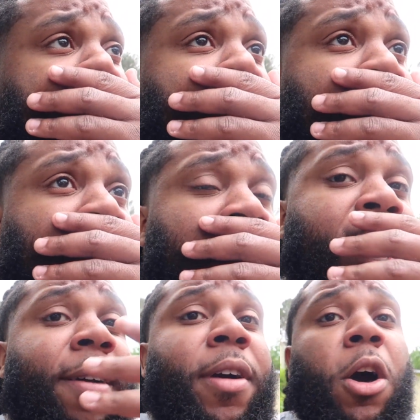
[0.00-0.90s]
and
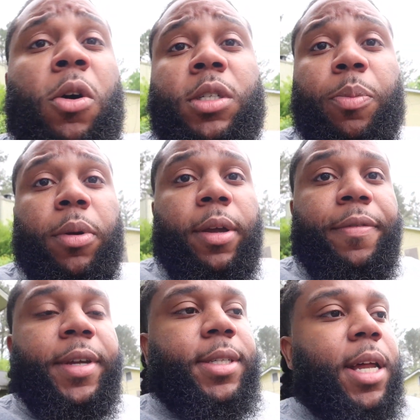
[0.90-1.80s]
have gone to
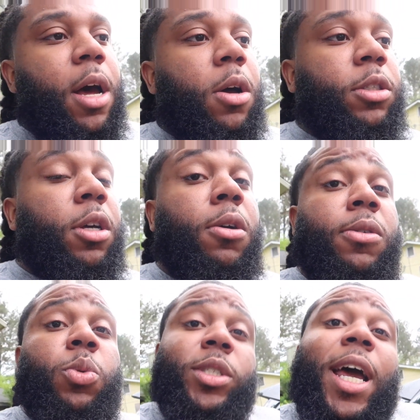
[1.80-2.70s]
previous dog
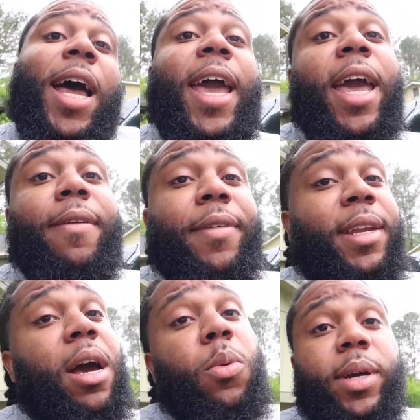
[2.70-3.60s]
shows, which I
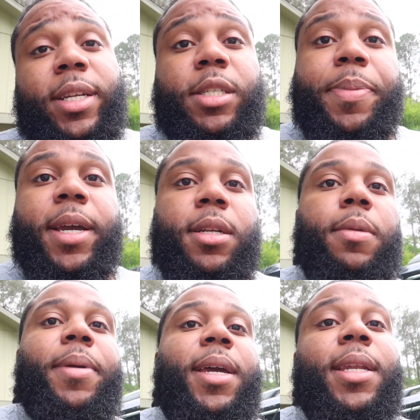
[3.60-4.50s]
haven't. I wasn't expecting to
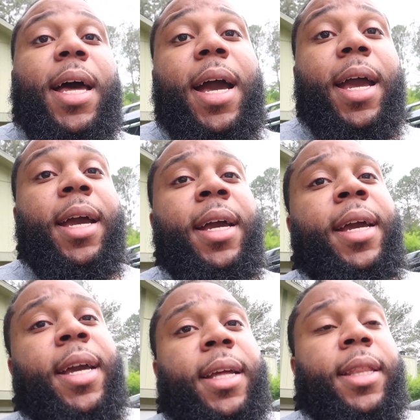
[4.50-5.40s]
be in line
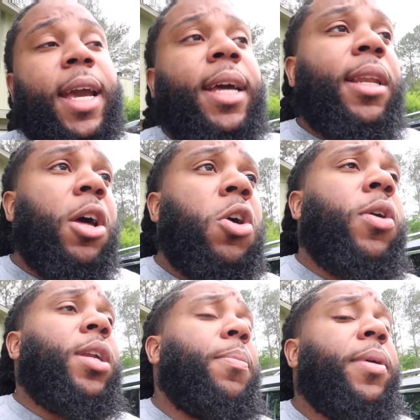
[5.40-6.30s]
that
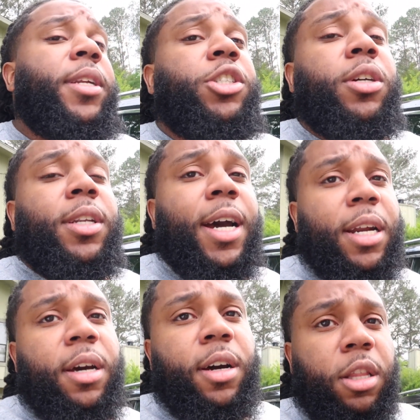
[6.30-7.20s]
long, and I'm pretty sure a
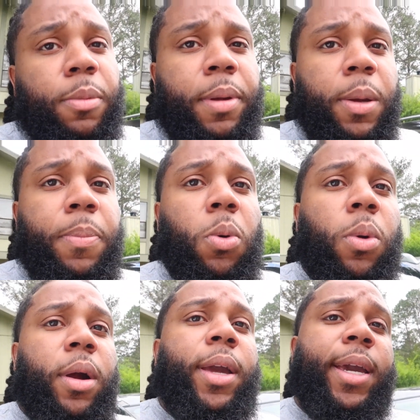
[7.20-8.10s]
lot of other people
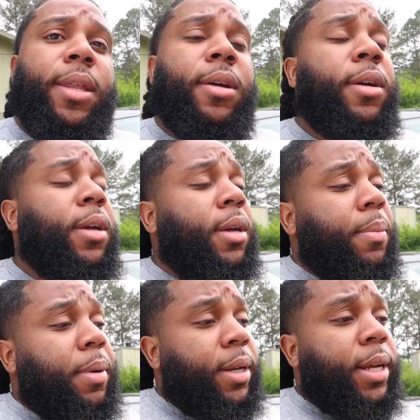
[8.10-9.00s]
weren't either.
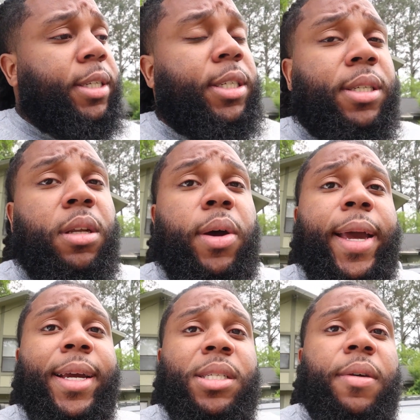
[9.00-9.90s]
But that's just a little
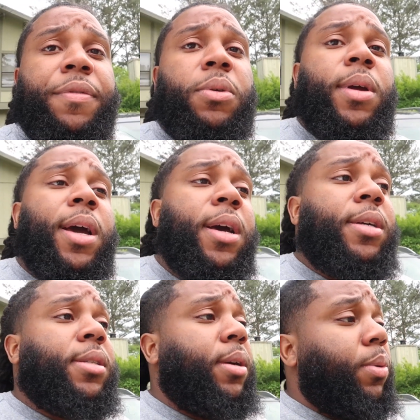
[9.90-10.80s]
heads up for you
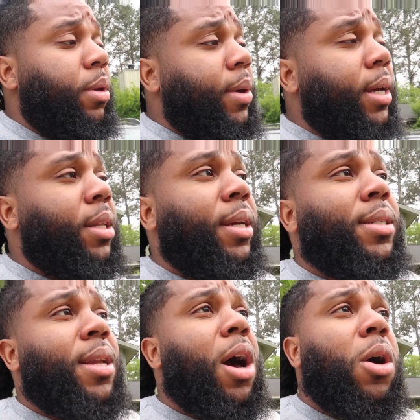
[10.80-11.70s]
guys, that when you hit
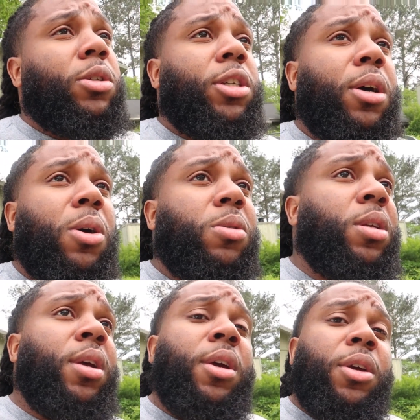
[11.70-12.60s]
these dog shows,
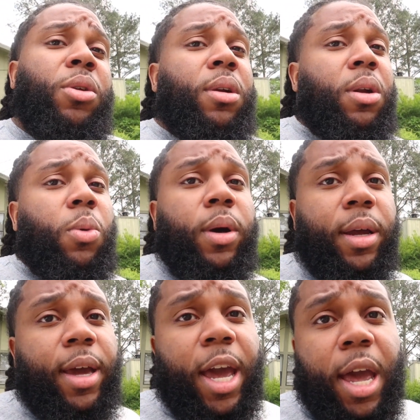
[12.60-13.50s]
you don't know what
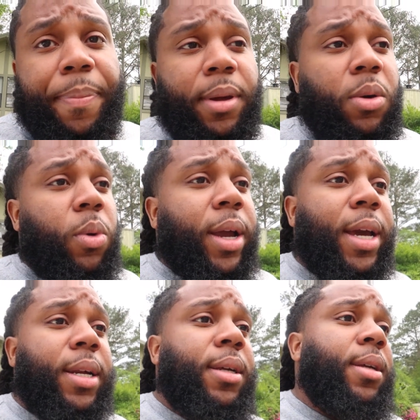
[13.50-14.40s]
could happen or what
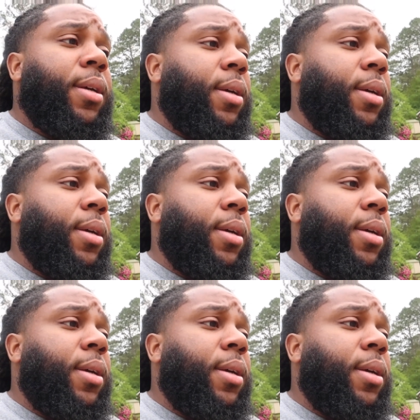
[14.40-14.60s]
kind of,